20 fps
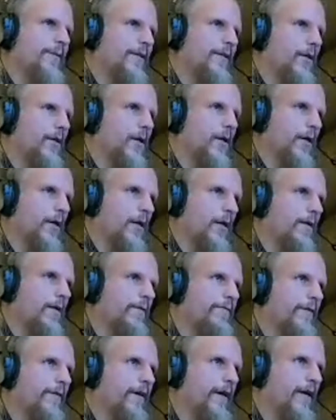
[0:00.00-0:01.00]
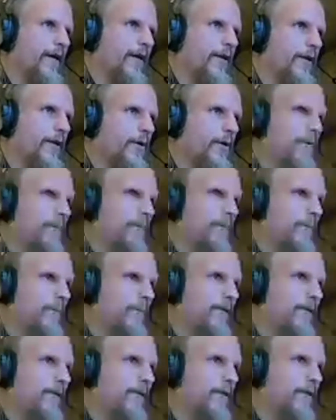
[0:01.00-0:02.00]
If you fear something long
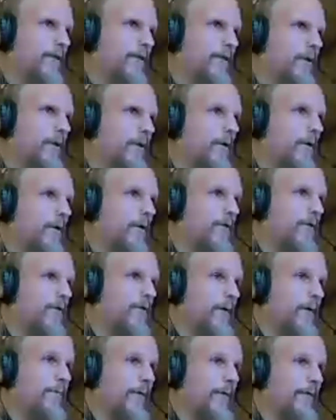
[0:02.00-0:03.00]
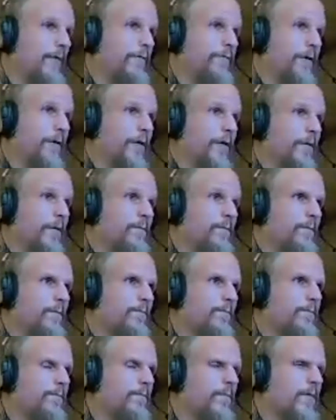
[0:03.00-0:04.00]
enough and you basically want to overcome
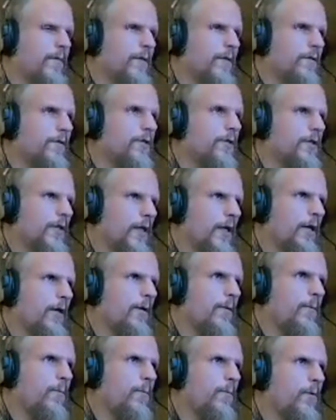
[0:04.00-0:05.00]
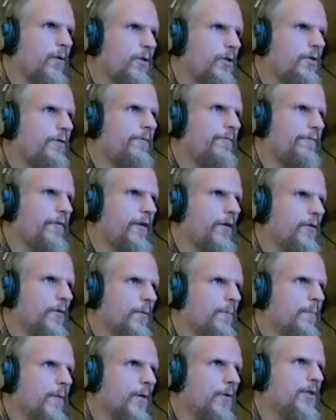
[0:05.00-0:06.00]
that fear, stare
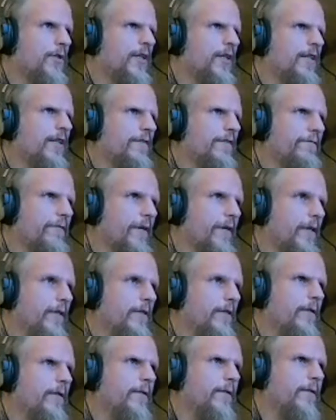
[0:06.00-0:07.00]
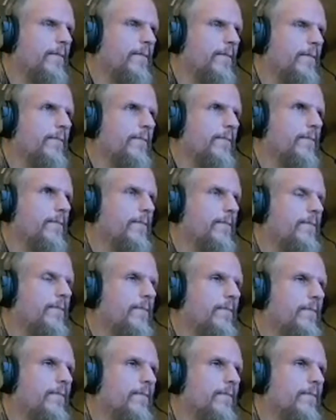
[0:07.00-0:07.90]
what you fear most in the face